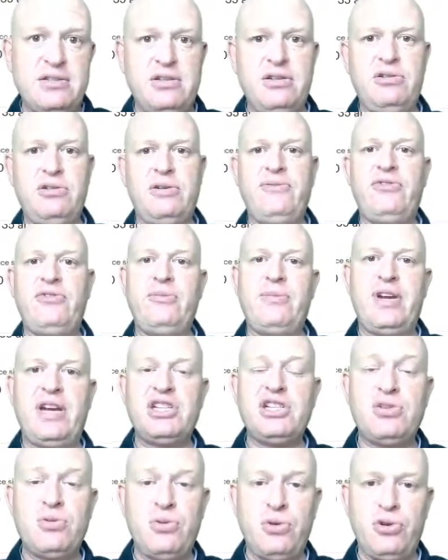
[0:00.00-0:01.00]
your
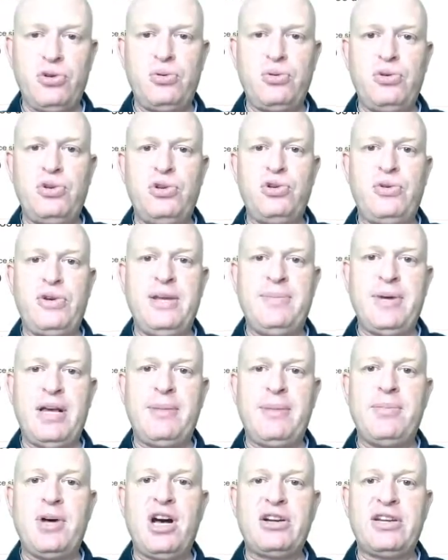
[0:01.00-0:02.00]
information or your
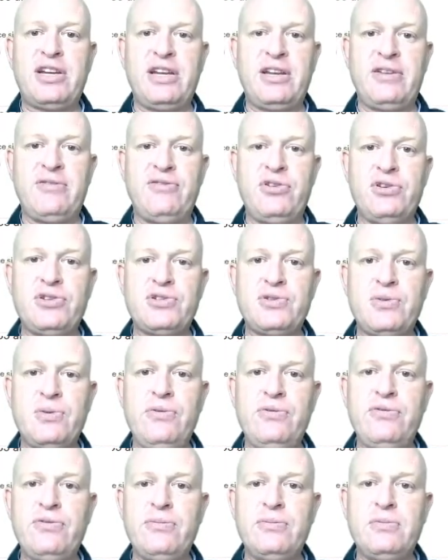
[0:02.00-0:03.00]
email marketing first
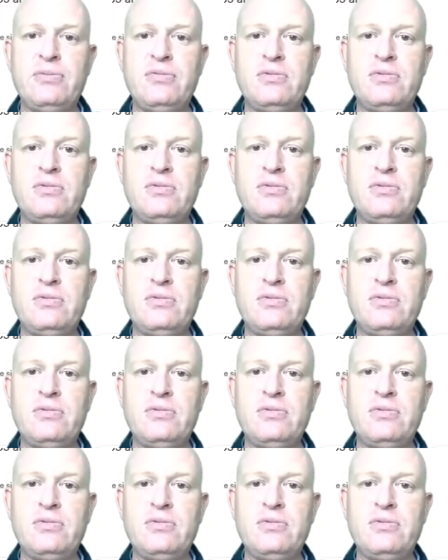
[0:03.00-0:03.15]
off?